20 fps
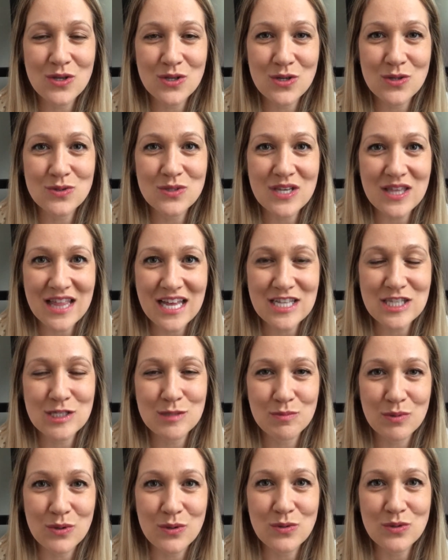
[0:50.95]
using that
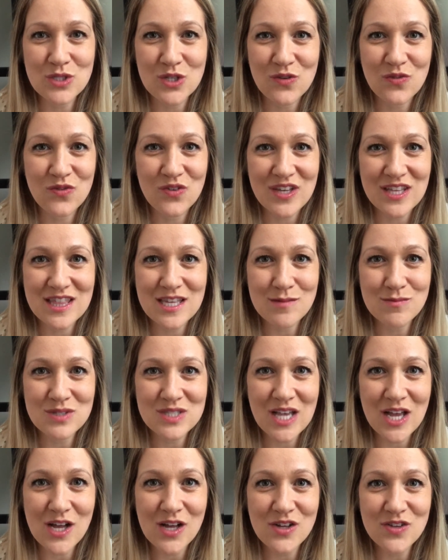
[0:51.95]
spoon to feed
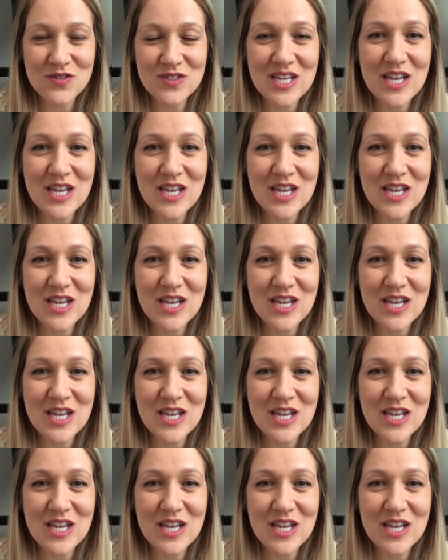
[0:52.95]
themselves,